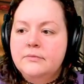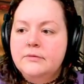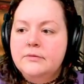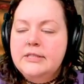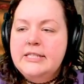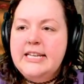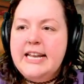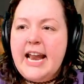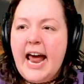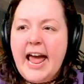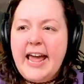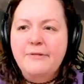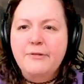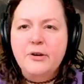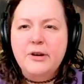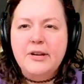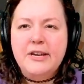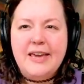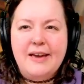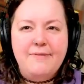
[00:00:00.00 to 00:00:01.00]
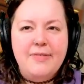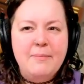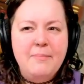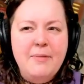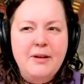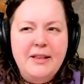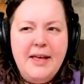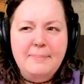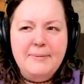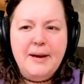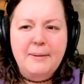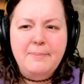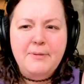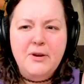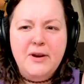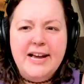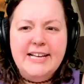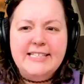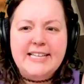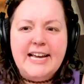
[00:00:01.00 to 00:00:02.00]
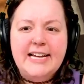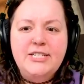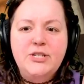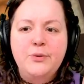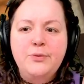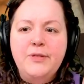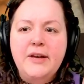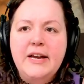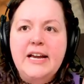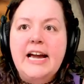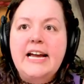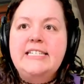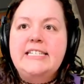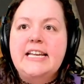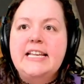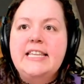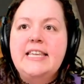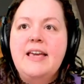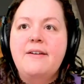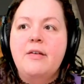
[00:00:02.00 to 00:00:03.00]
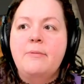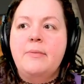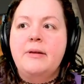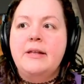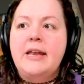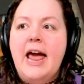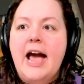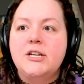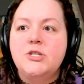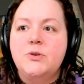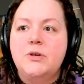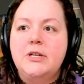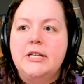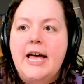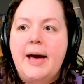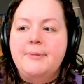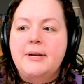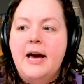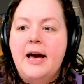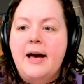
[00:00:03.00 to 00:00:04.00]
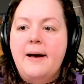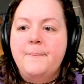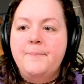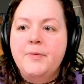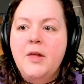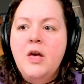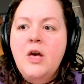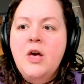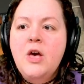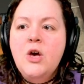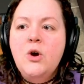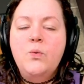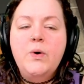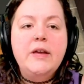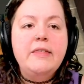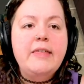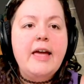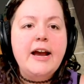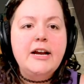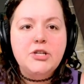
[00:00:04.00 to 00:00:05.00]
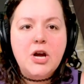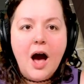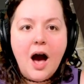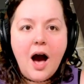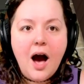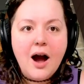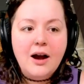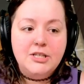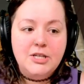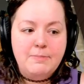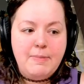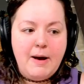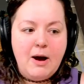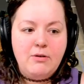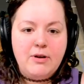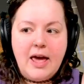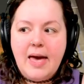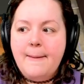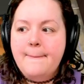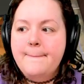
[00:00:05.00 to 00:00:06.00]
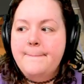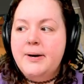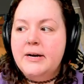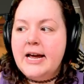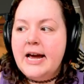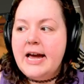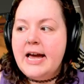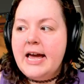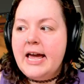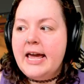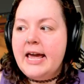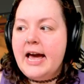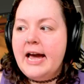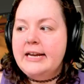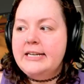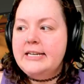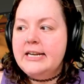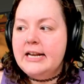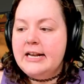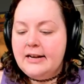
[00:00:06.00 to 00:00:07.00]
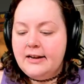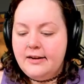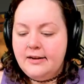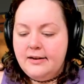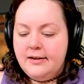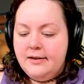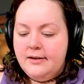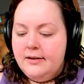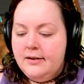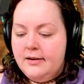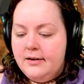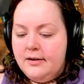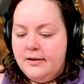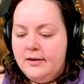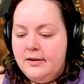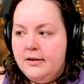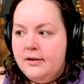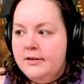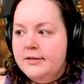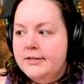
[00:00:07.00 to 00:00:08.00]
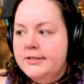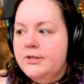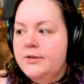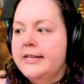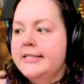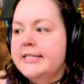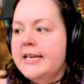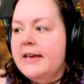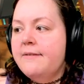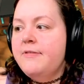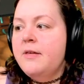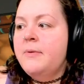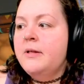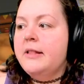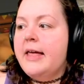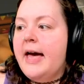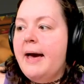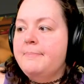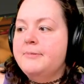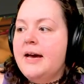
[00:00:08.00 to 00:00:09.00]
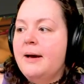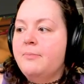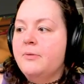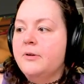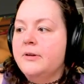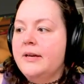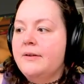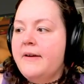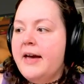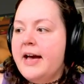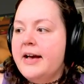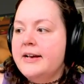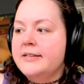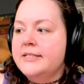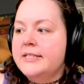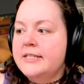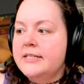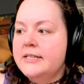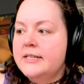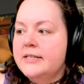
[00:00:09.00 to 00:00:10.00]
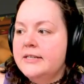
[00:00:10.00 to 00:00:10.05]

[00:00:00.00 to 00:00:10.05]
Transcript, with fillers: Did I ever give them a laptop, you guys? I don't think I did give them an actual laptop. We like talked about it, but I I didn't. So let's give them a laptop really fast.